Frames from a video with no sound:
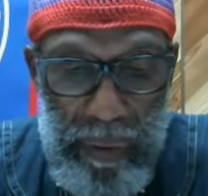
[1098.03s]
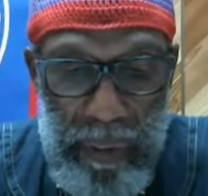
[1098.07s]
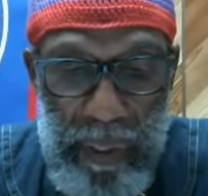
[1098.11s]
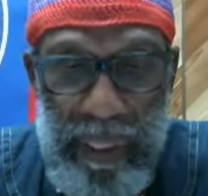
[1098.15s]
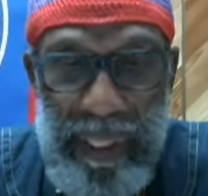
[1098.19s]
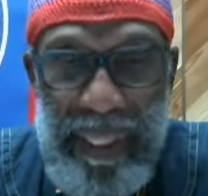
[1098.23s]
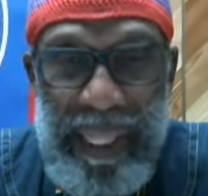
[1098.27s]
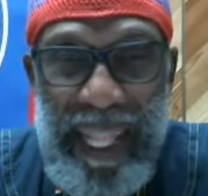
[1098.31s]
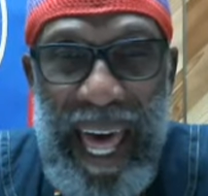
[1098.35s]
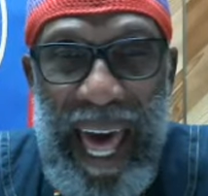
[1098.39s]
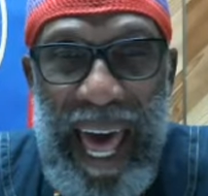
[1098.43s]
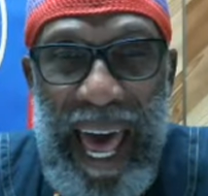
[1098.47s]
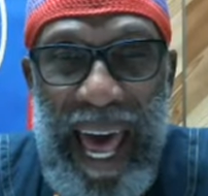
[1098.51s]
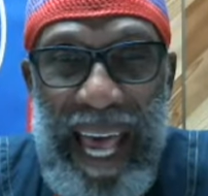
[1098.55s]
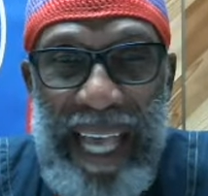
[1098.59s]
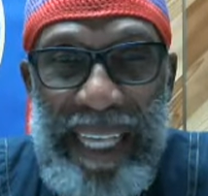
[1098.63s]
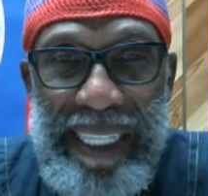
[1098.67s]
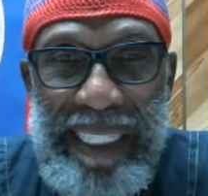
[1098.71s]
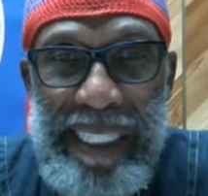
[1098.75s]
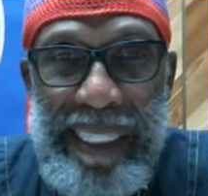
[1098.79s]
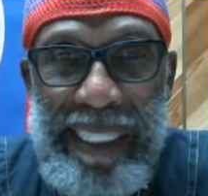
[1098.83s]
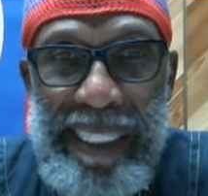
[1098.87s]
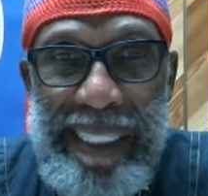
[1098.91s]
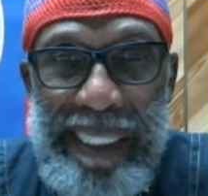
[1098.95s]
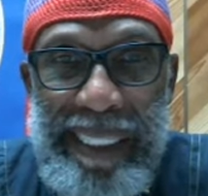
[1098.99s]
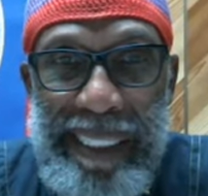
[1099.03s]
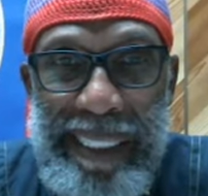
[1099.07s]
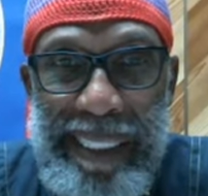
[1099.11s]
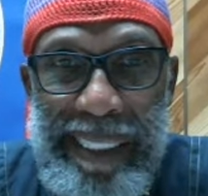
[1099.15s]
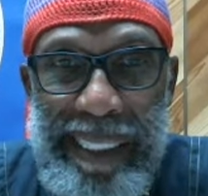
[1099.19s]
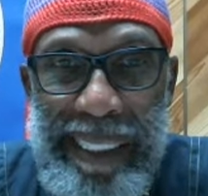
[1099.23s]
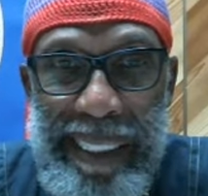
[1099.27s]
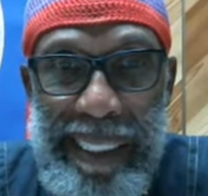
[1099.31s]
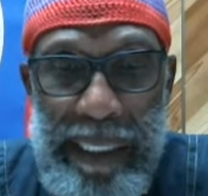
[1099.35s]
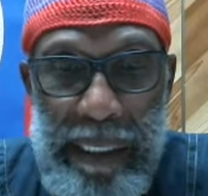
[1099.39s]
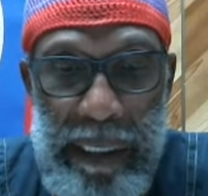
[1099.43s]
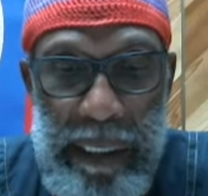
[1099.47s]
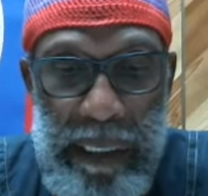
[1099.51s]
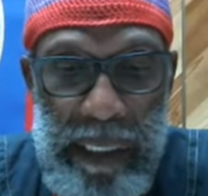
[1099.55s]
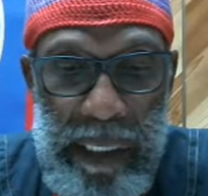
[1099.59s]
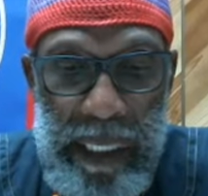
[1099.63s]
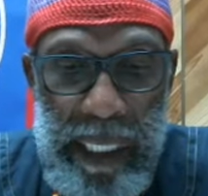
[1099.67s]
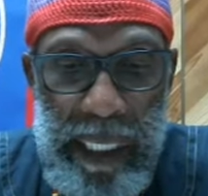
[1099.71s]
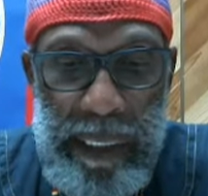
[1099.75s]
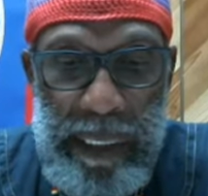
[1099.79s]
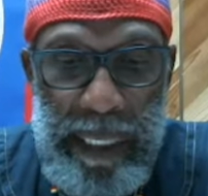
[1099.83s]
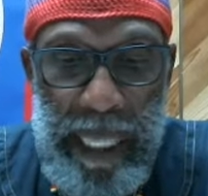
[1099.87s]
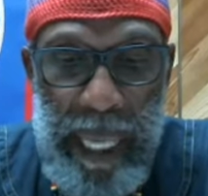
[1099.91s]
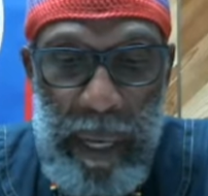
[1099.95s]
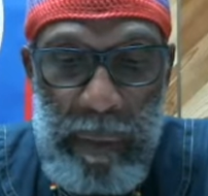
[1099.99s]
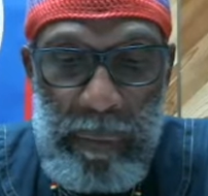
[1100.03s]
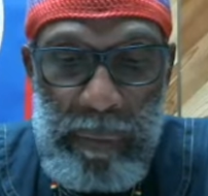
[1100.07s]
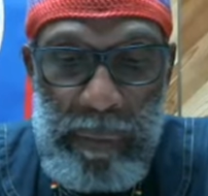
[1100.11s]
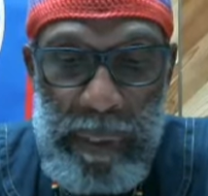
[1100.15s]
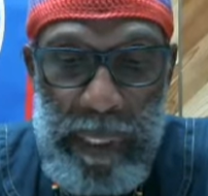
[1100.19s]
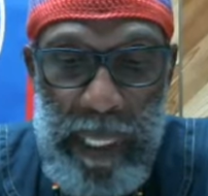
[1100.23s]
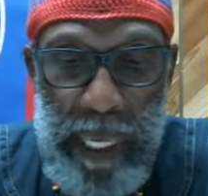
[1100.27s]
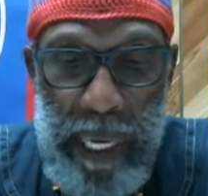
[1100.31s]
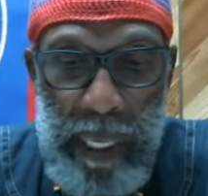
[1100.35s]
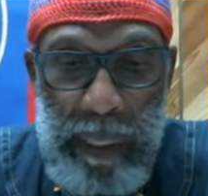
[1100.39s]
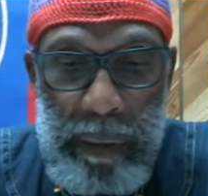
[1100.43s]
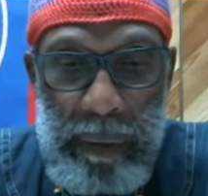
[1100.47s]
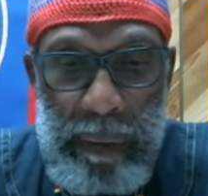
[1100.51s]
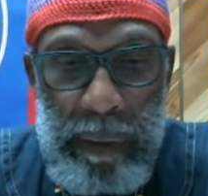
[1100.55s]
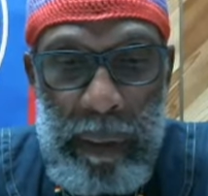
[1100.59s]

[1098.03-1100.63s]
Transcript: Lies and deceit. Check that one out.